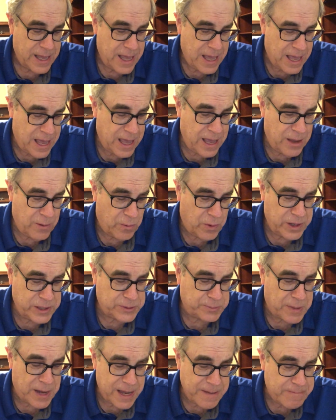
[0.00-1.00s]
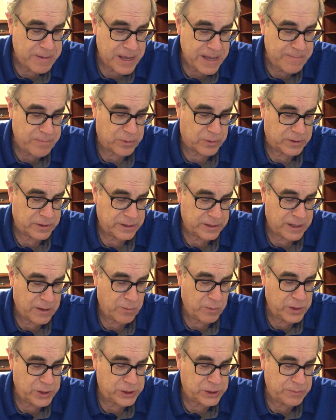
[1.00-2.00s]
And what is my people, that
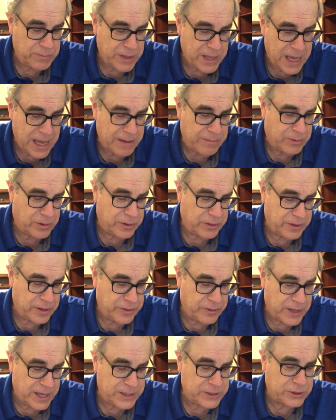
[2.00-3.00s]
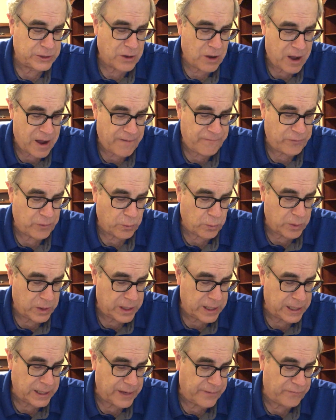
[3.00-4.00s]
we should be able thus to offer
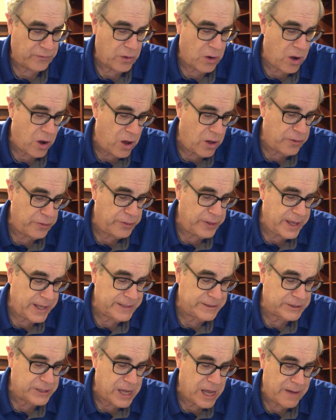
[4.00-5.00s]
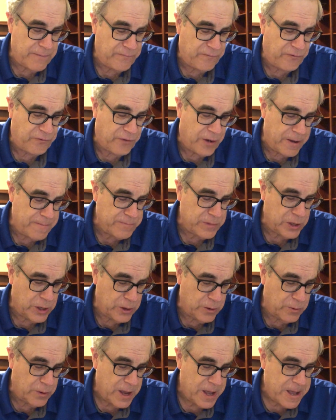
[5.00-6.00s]
willingly? For all things come from
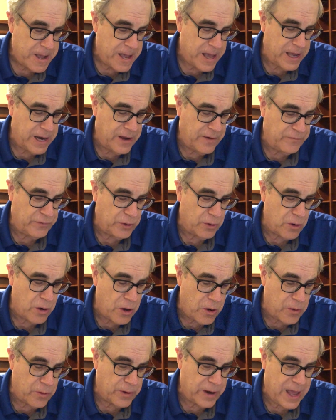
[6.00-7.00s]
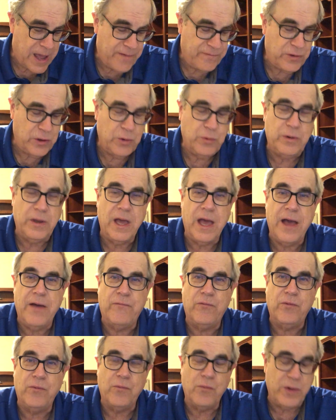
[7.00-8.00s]
you, and of your own have
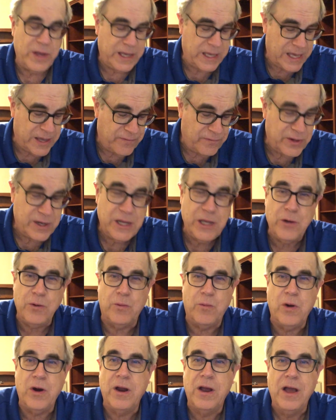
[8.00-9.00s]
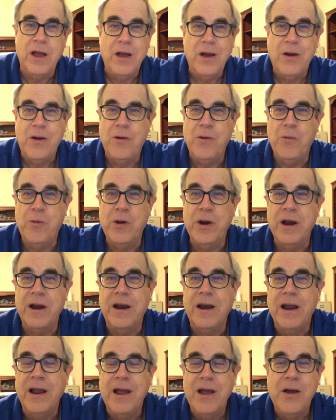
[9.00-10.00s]
we given you."
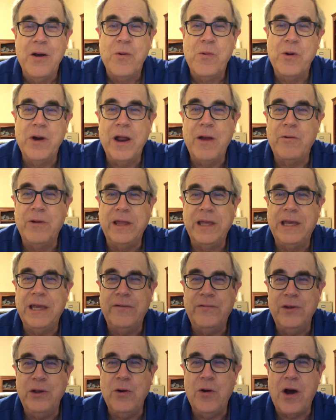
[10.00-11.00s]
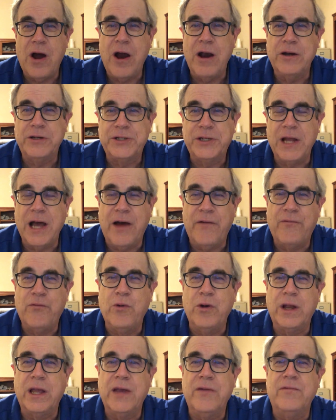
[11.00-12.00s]
We're not really giving you our stuff.
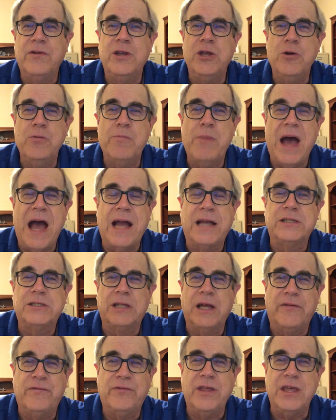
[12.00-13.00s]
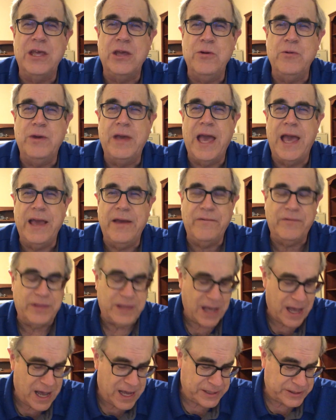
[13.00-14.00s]
We're giving you back stuff that you gave
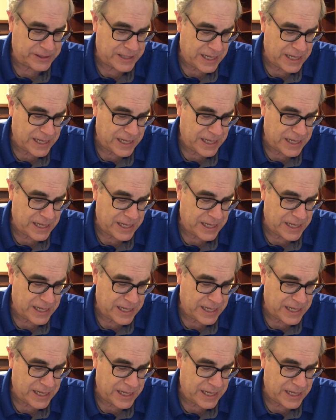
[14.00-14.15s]
to us.